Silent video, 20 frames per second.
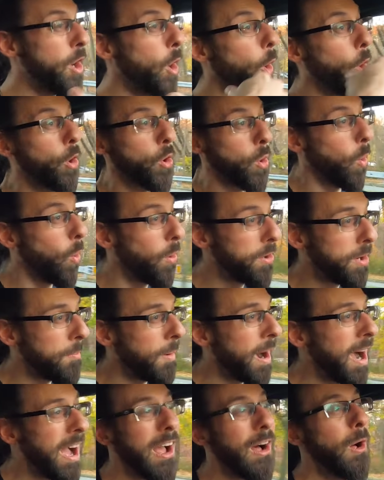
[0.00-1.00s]
hurt quarter
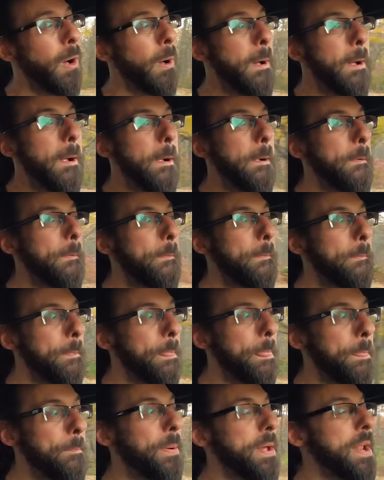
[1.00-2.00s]
mile,
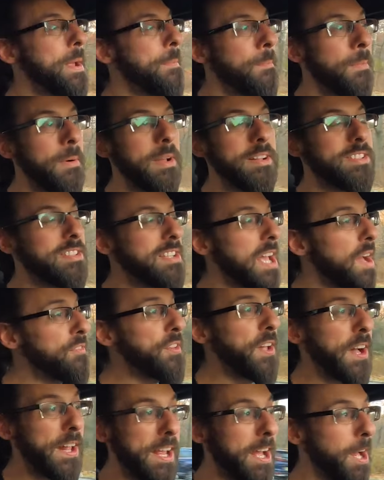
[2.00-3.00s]
but it's
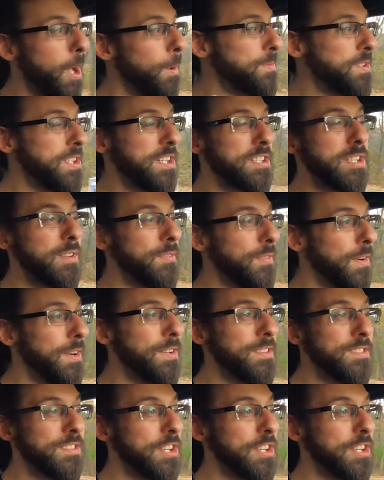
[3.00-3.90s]
definitely going to help 60 foot,